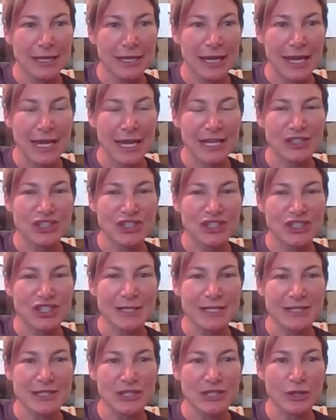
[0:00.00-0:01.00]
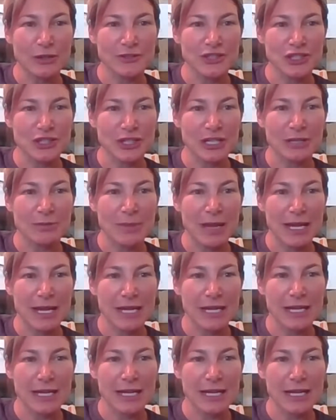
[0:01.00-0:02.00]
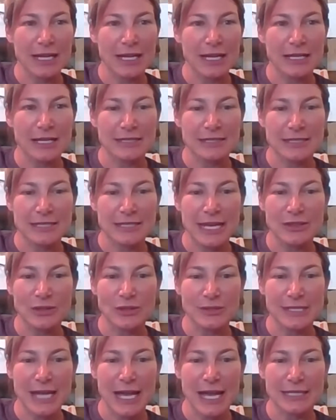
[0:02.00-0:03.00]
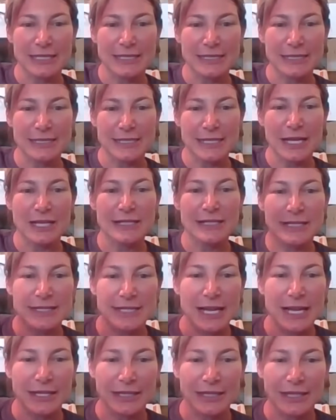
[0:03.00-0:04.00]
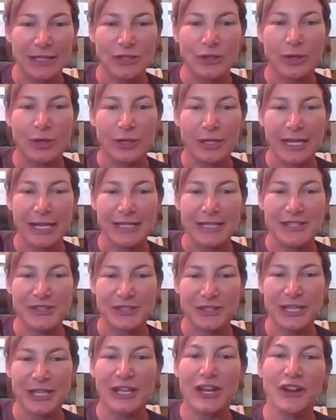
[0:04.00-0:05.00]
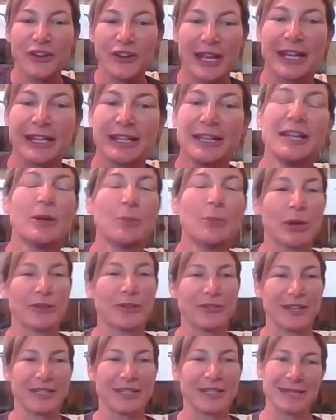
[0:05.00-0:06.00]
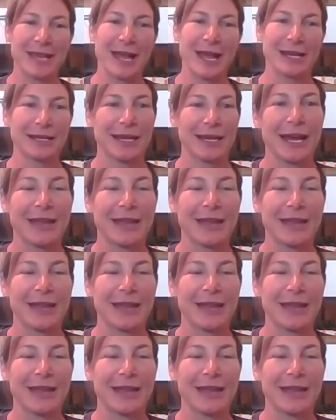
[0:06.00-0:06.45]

And she wants to know if she could take those cuttings. It's a succulent, you already answered it. Okay, perfect, yeah.